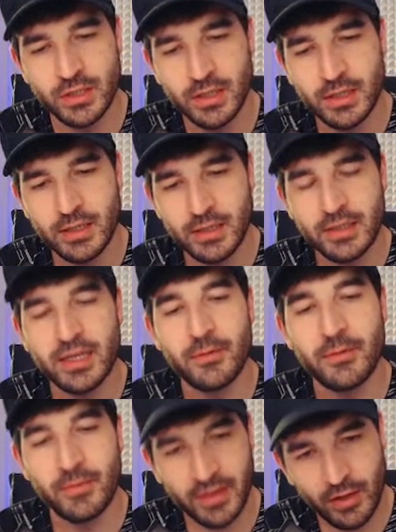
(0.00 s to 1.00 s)
Yeah,
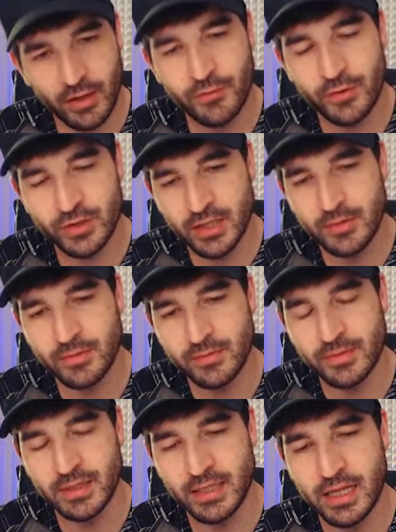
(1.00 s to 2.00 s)
thank you for saying me
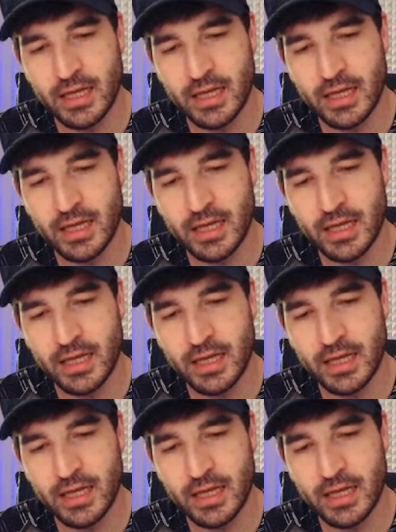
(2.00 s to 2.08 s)
that.